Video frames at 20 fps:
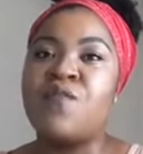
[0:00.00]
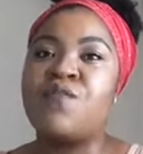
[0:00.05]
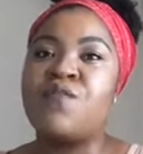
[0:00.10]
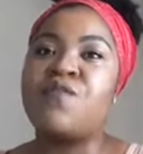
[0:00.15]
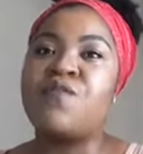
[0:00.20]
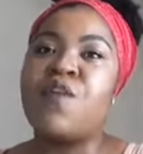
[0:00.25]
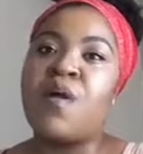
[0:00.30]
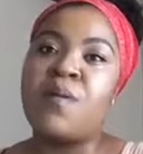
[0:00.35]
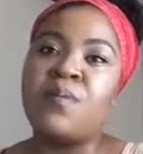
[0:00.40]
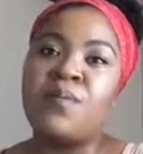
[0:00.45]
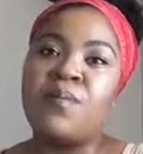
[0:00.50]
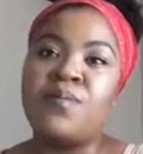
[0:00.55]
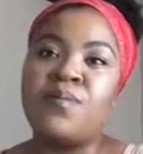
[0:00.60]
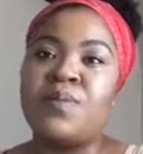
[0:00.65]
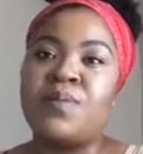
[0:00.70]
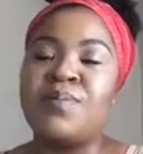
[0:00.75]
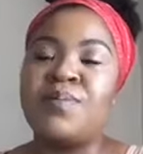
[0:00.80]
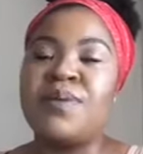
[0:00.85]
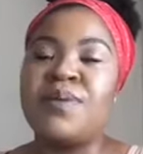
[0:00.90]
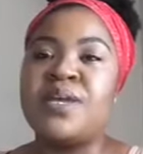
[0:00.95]
from
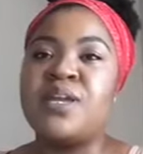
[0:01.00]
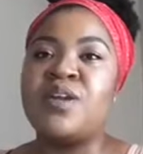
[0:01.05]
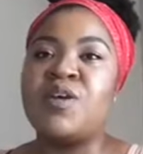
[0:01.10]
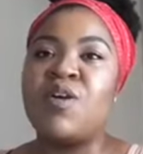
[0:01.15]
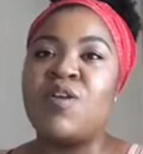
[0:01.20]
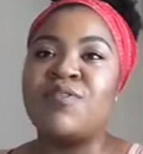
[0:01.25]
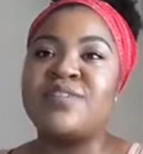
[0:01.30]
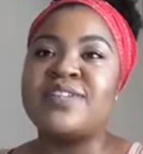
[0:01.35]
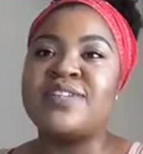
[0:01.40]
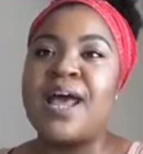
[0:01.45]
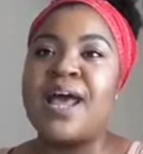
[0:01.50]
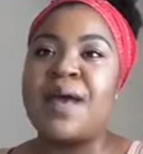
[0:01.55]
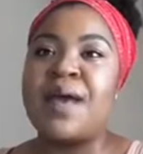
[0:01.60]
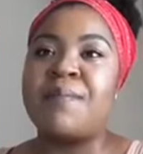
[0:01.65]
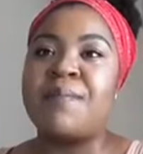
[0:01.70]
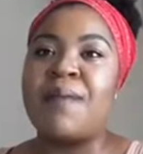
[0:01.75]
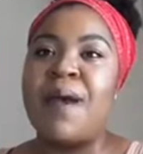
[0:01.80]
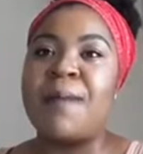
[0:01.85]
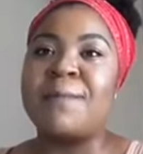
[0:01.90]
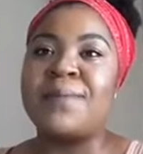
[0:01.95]
the beginning of
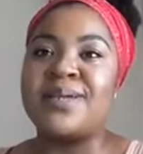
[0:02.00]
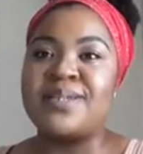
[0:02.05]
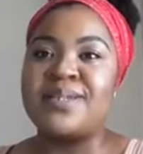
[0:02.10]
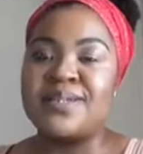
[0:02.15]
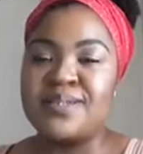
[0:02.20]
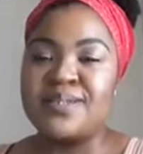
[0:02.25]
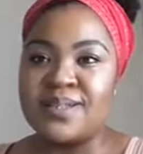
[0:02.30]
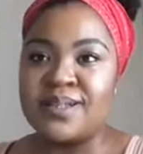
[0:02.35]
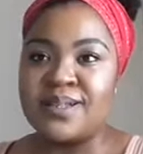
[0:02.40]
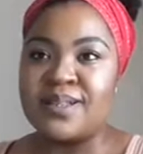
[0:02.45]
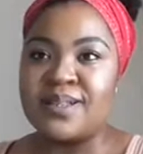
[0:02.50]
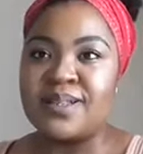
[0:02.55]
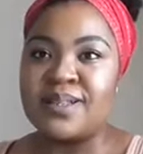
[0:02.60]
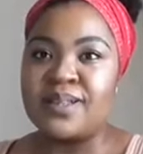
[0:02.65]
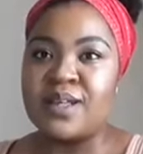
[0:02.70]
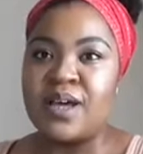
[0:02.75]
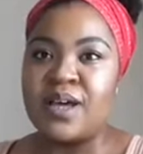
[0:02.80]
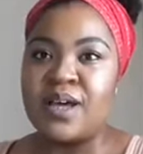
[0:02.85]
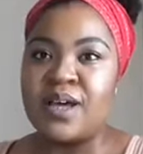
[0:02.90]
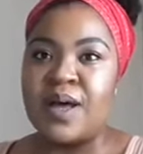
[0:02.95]
time up
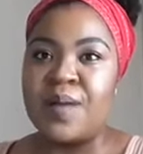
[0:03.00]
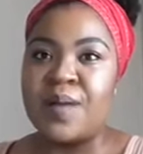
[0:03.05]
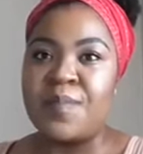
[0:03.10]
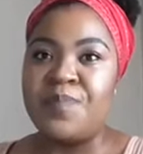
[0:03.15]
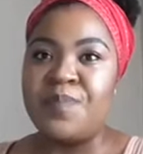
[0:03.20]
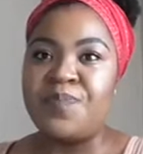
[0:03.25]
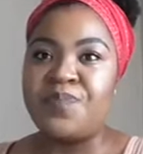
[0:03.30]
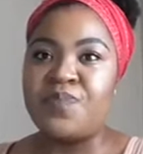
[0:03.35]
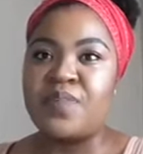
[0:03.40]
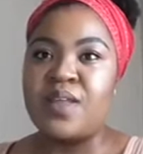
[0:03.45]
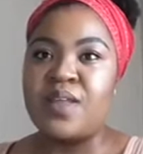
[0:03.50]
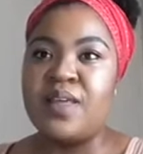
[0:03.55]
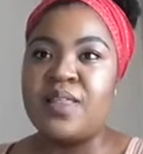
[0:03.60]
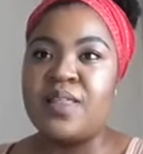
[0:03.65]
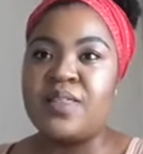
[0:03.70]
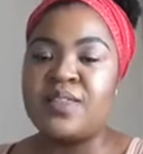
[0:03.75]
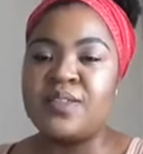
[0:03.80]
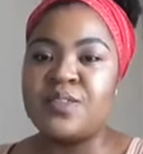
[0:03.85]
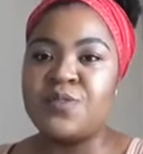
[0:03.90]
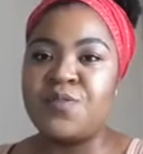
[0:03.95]
until um,
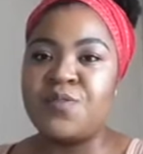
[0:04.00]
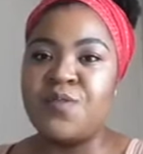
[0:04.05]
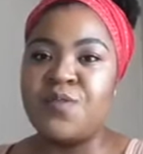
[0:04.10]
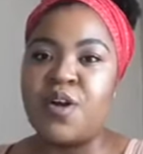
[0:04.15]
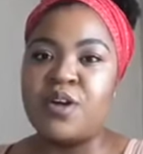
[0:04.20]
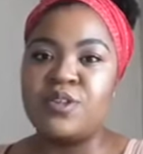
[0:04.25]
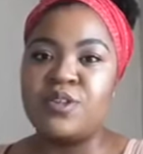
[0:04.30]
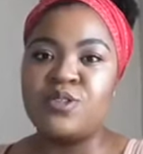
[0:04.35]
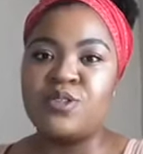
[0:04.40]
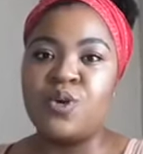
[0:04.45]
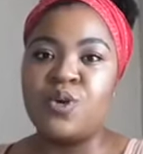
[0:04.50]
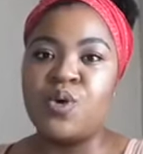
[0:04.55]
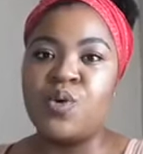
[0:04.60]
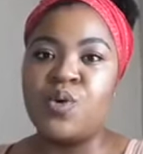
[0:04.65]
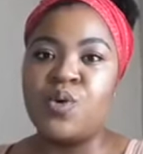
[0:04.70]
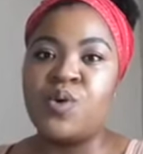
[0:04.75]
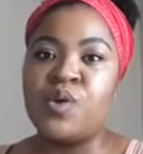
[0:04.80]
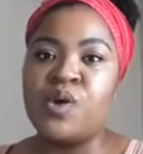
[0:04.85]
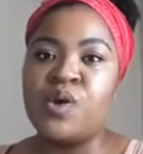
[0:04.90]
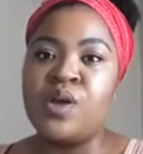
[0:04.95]
this far.
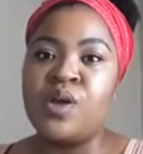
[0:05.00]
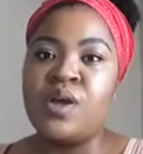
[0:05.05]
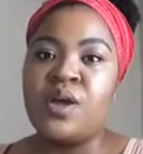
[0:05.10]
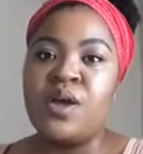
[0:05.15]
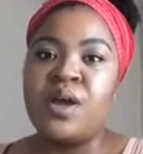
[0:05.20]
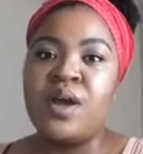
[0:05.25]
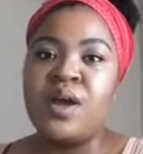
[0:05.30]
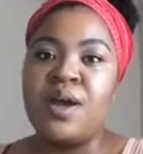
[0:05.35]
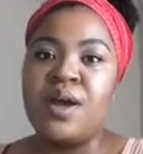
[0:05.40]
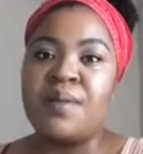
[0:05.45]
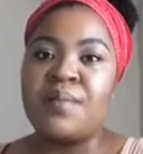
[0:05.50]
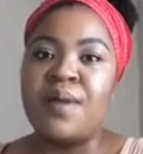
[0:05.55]
So, um,